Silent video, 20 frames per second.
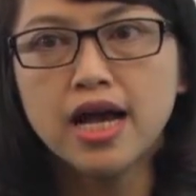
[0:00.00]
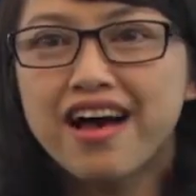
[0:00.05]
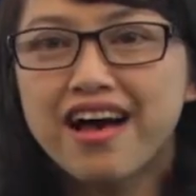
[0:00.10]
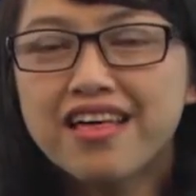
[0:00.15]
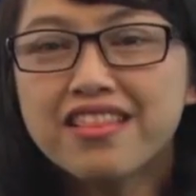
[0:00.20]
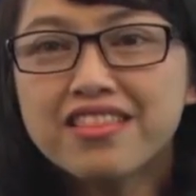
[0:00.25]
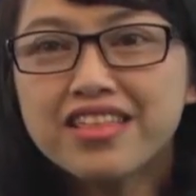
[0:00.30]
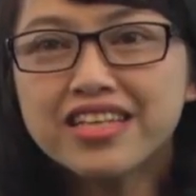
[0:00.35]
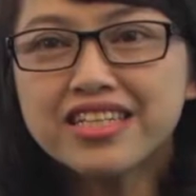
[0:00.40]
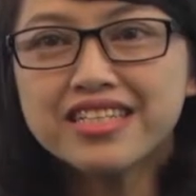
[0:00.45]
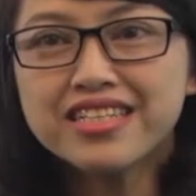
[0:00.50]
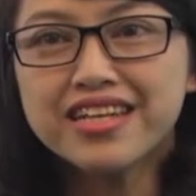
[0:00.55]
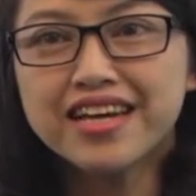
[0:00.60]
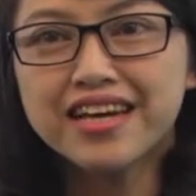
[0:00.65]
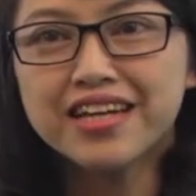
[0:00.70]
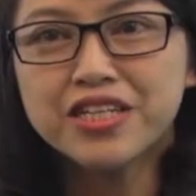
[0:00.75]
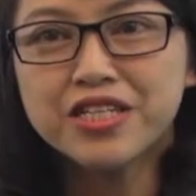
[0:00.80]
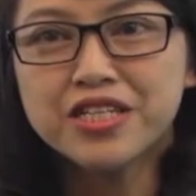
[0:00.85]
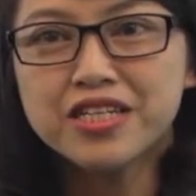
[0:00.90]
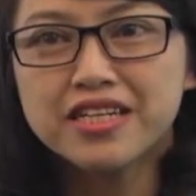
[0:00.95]
At this
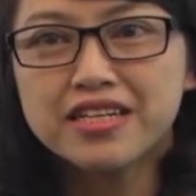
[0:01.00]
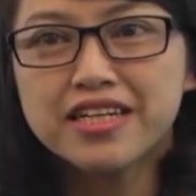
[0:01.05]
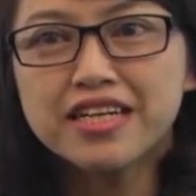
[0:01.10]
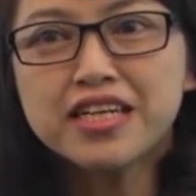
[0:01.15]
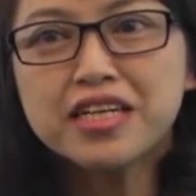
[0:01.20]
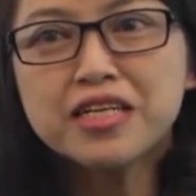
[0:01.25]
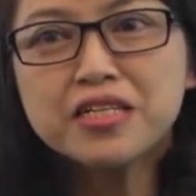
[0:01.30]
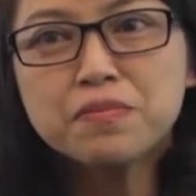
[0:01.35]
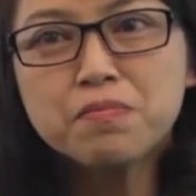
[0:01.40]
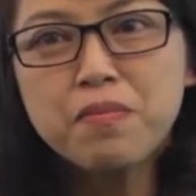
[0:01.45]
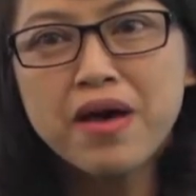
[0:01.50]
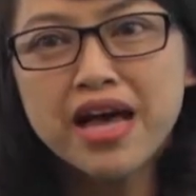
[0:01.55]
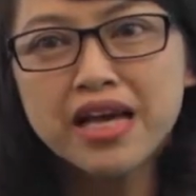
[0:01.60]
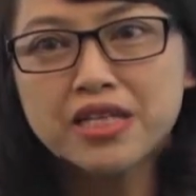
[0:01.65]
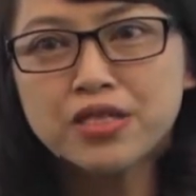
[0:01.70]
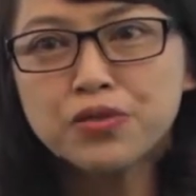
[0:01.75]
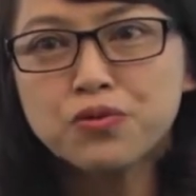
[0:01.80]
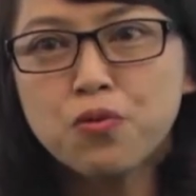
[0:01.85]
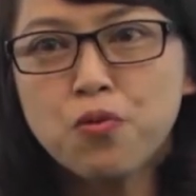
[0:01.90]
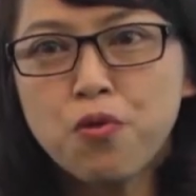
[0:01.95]
stage, it is
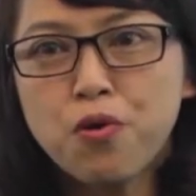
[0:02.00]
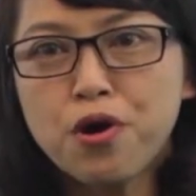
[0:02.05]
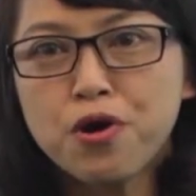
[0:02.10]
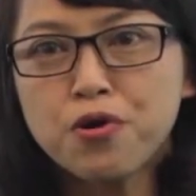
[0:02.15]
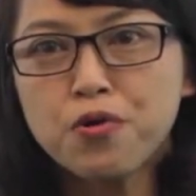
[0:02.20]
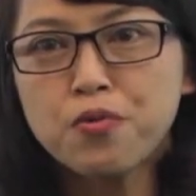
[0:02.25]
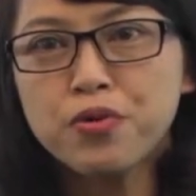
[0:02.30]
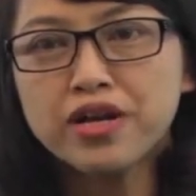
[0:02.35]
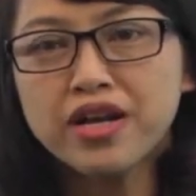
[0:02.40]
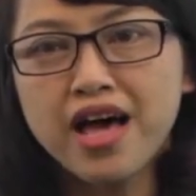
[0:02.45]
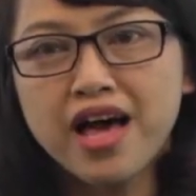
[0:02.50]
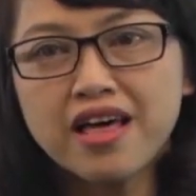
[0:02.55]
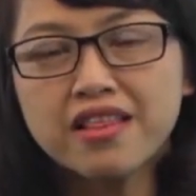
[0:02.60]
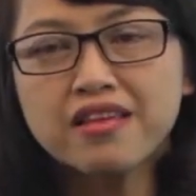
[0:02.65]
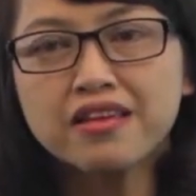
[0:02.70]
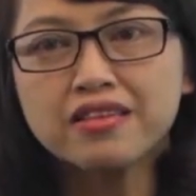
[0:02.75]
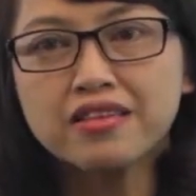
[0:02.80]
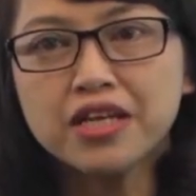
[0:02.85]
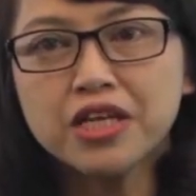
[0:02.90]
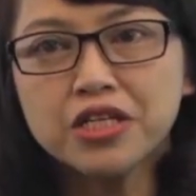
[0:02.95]
best to work with
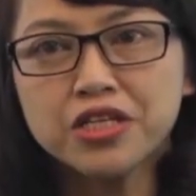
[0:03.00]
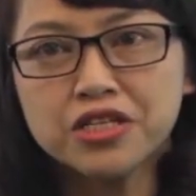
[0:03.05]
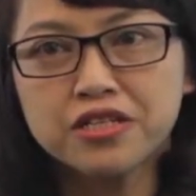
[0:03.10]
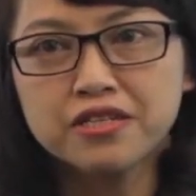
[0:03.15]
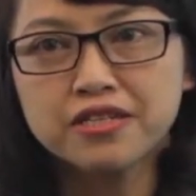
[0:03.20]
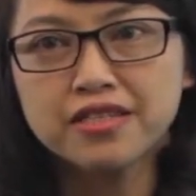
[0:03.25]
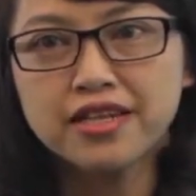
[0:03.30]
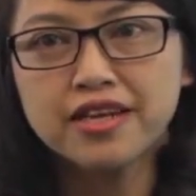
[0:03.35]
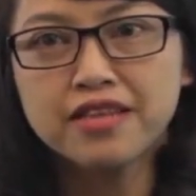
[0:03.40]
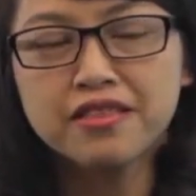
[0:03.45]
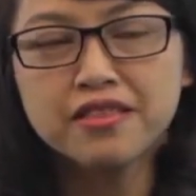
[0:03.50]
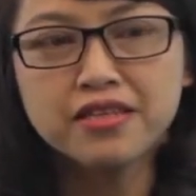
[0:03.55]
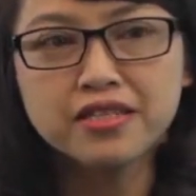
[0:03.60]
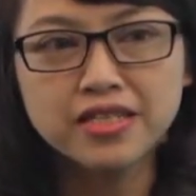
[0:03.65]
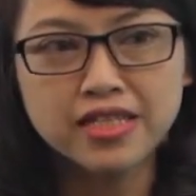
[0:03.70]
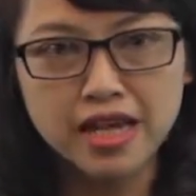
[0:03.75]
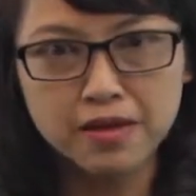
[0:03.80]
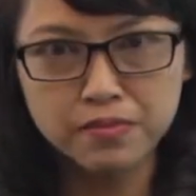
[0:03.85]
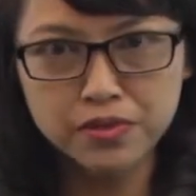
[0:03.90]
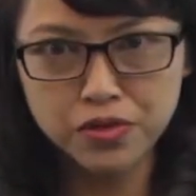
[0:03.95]
other teachers in the
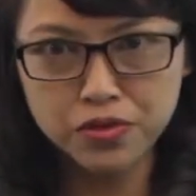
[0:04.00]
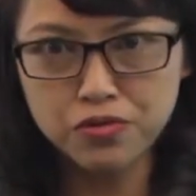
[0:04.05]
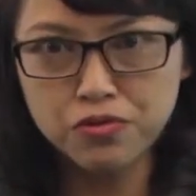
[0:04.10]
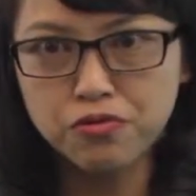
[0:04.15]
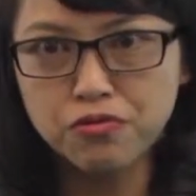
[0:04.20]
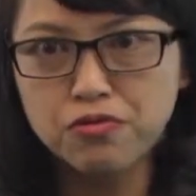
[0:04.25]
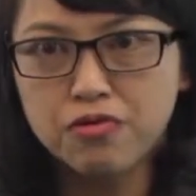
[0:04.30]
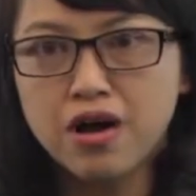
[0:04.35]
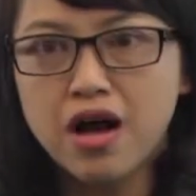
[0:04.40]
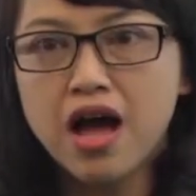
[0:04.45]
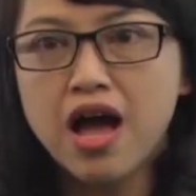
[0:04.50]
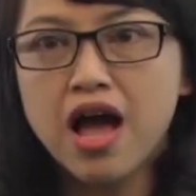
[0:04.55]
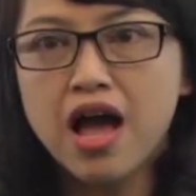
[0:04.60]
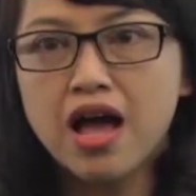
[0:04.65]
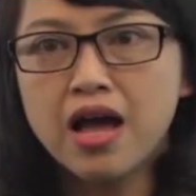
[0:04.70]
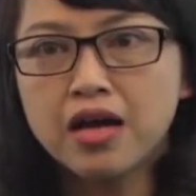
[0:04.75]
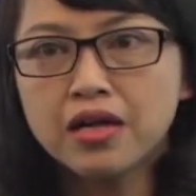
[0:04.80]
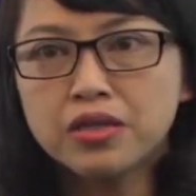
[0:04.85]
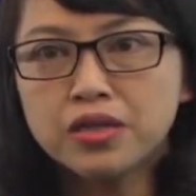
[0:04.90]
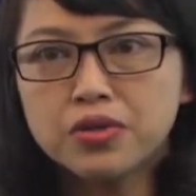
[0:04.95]
same school
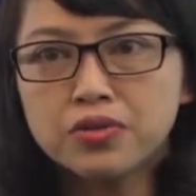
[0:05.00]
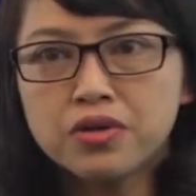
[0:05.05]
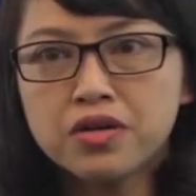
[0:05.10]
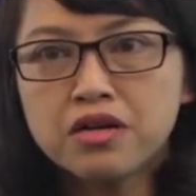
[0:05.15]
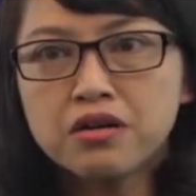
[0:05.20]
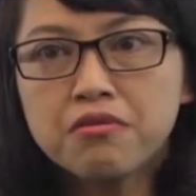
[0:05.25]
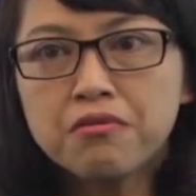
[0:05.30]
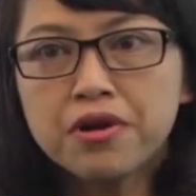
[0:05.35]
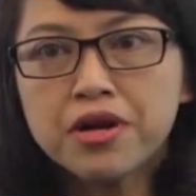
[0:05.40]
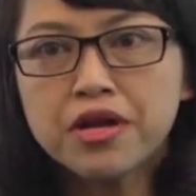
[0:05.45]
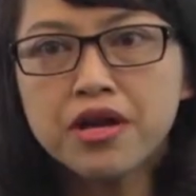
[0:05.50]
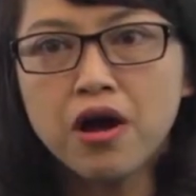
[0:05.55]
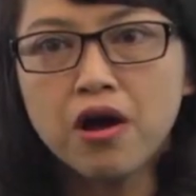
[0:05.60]
and to agree